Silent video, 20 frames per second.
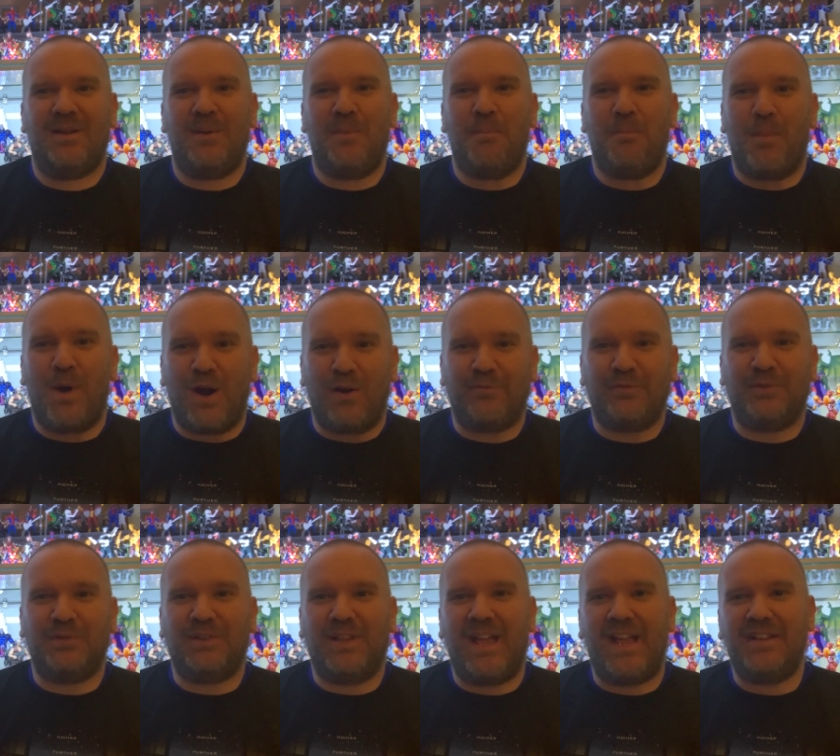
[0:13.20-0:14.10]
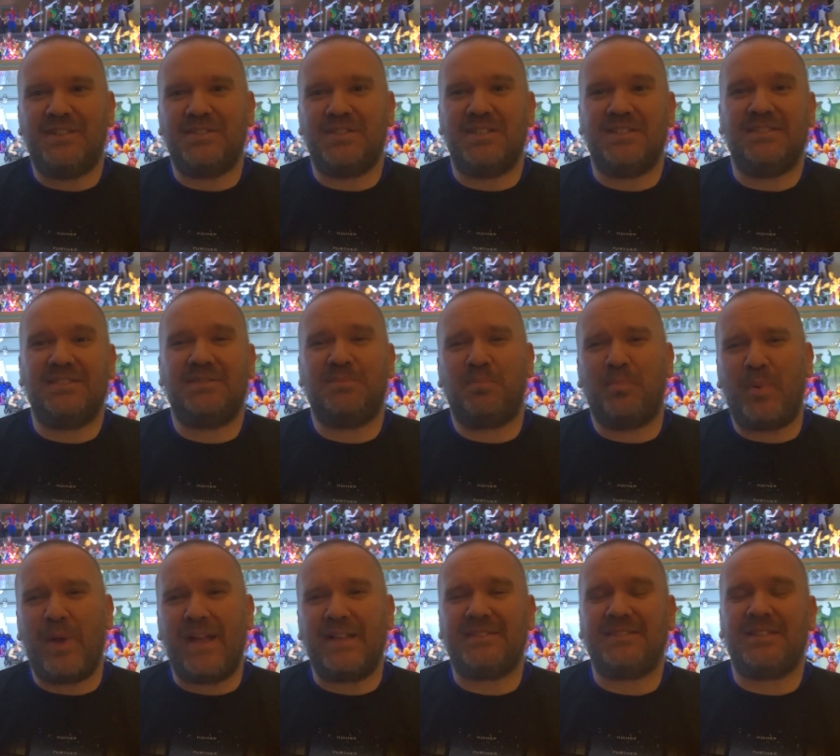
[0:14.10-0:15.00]
Marvel Legends
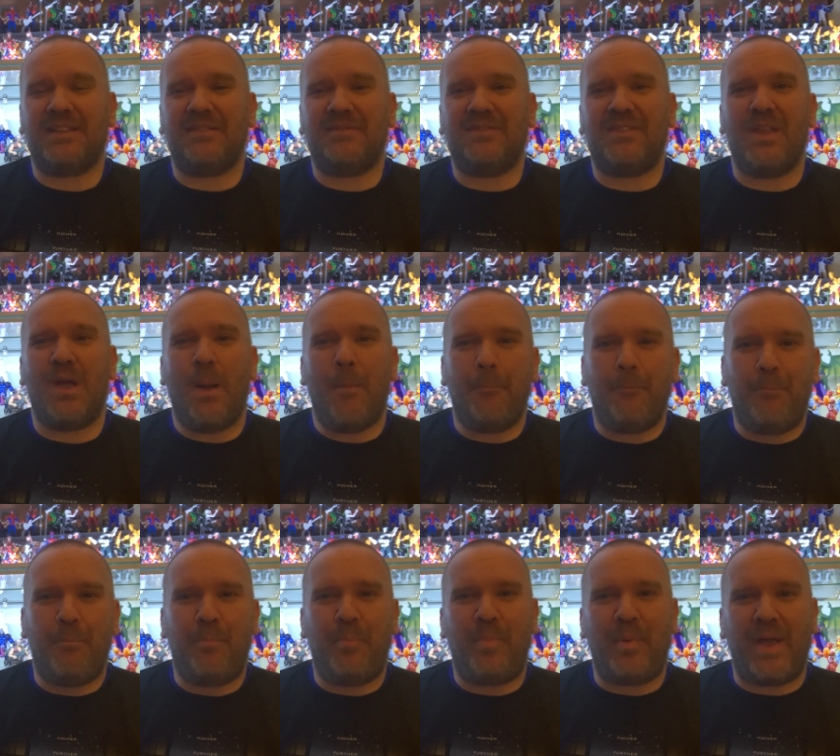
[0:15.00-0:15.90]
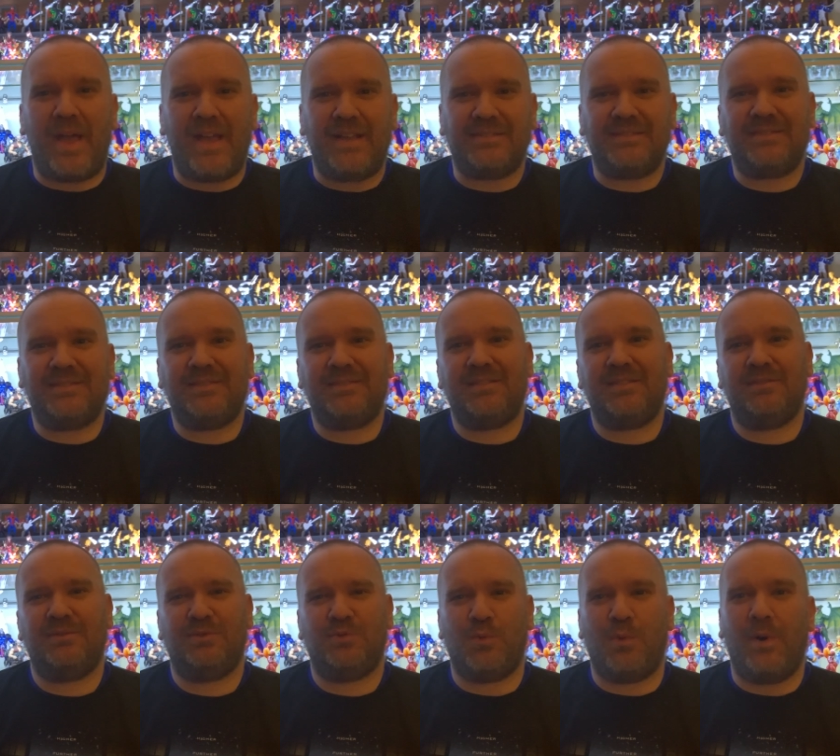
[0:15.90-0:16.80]
Best of the Best
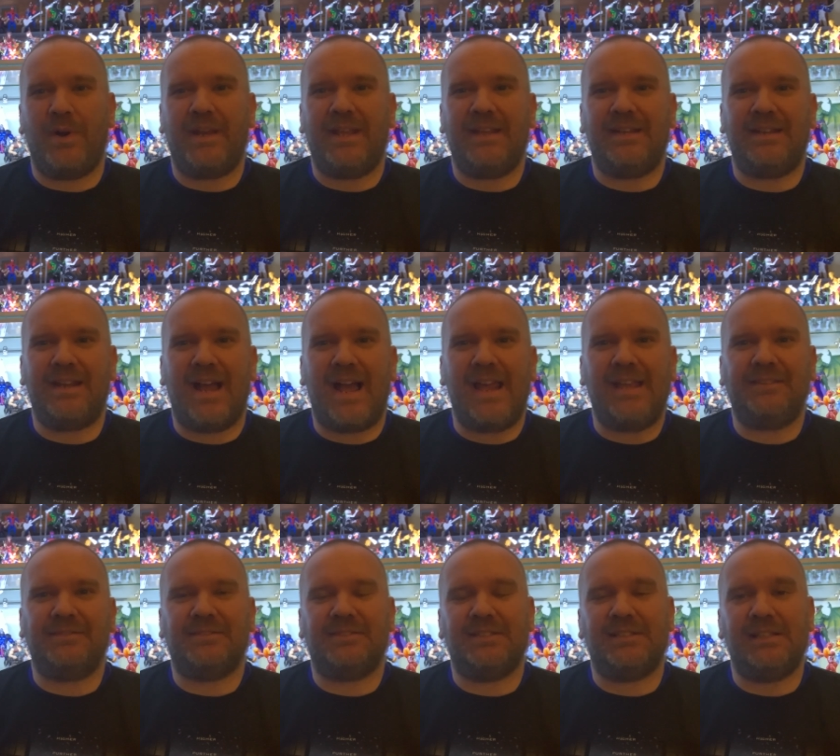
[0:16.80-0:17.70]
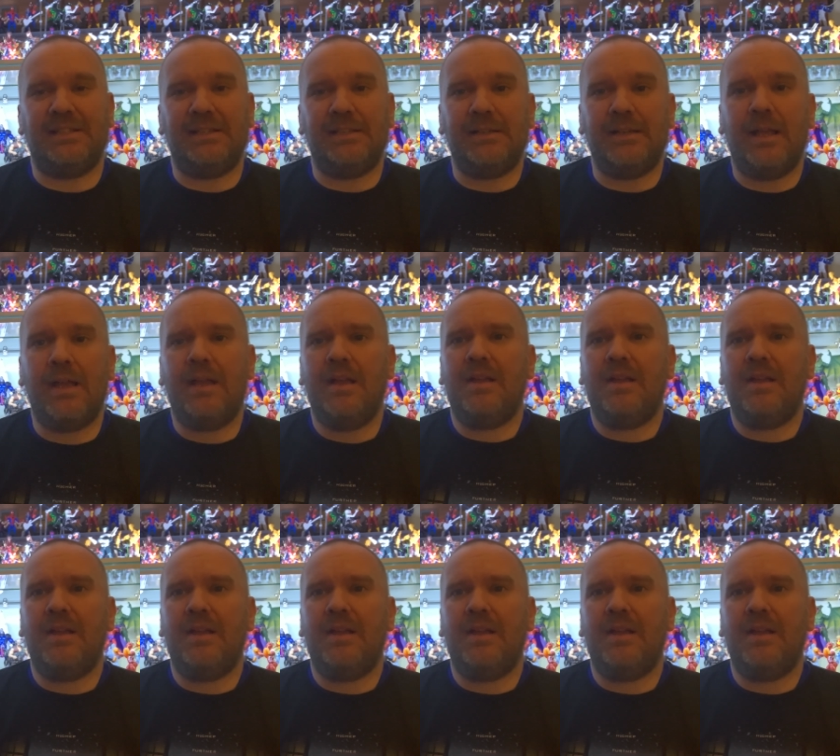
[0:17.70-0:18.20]
twenty nineteen.